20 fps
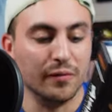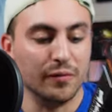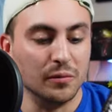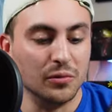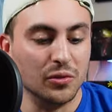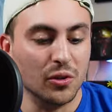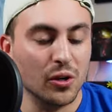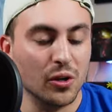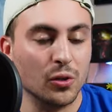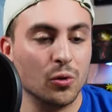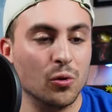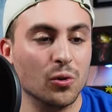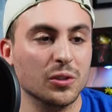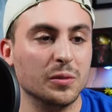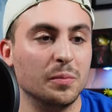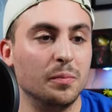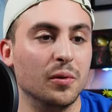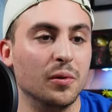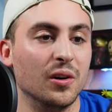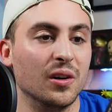one from Dark
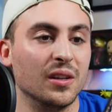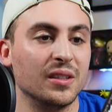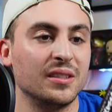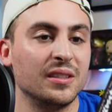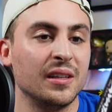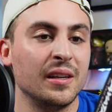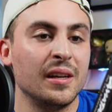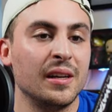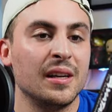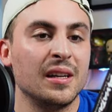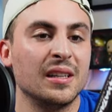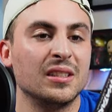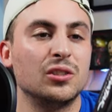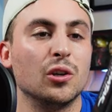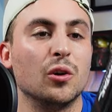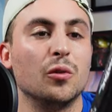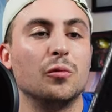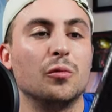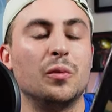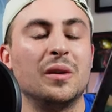Horse Books.
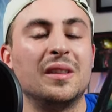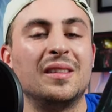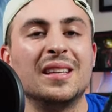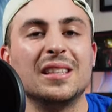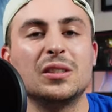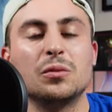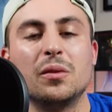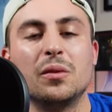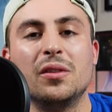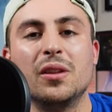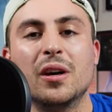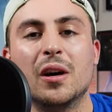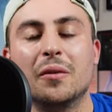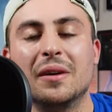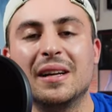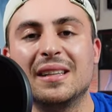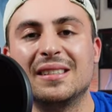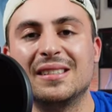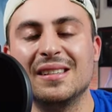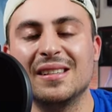So with this one
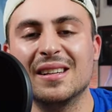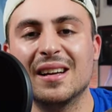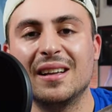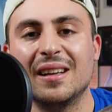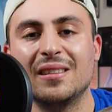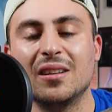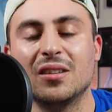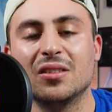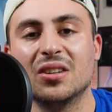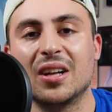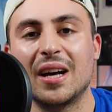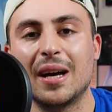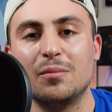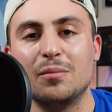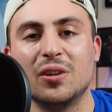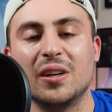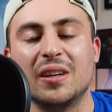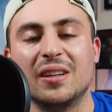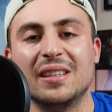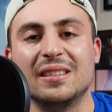though, it's not the
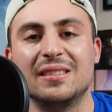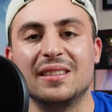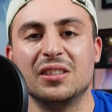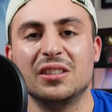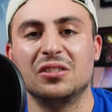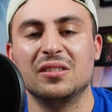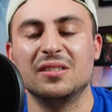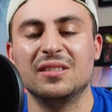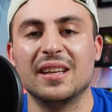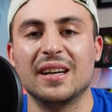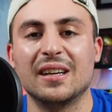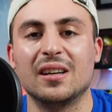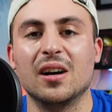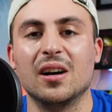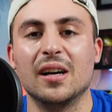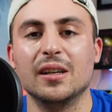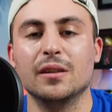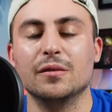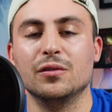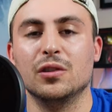library editions that
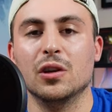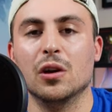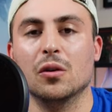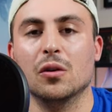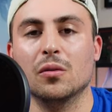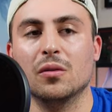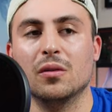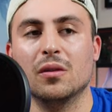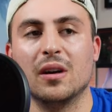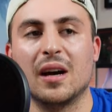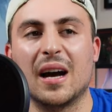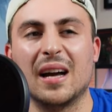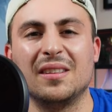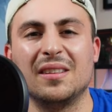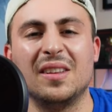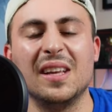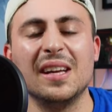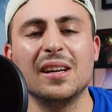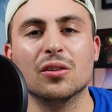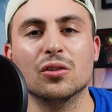kind of go, I
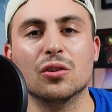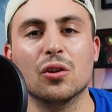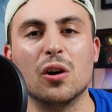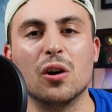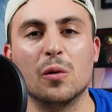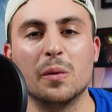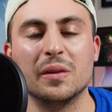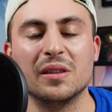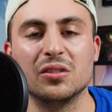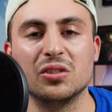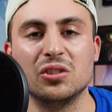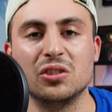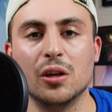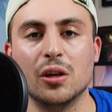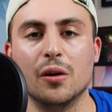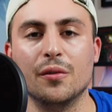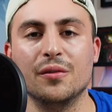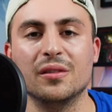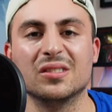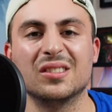think, along with the
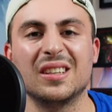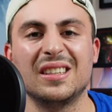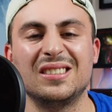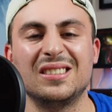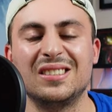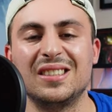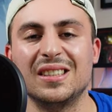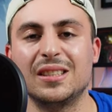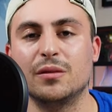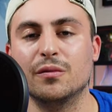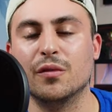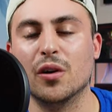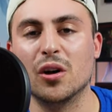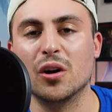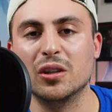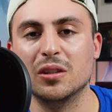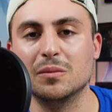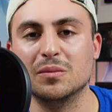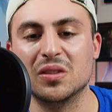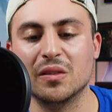show. There's like 6
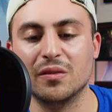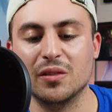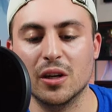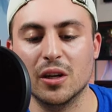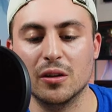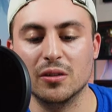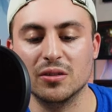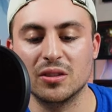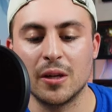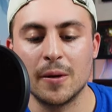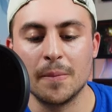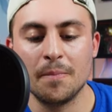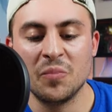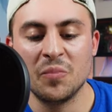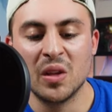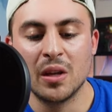volumes of those.